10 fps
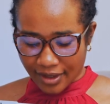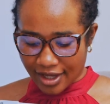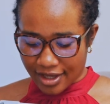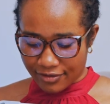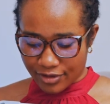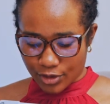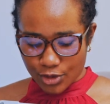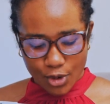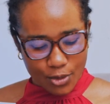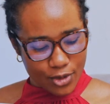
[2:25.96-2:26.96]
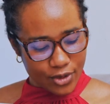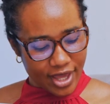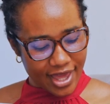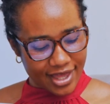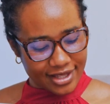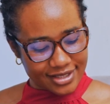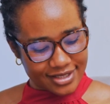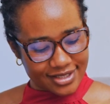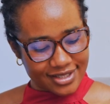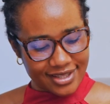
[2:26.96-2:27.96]
If the normal
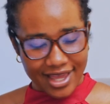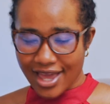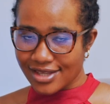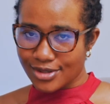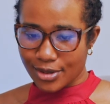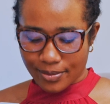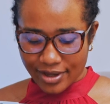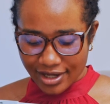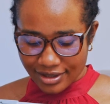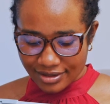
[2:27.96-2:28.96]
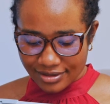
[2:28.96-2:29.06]
and the S combine,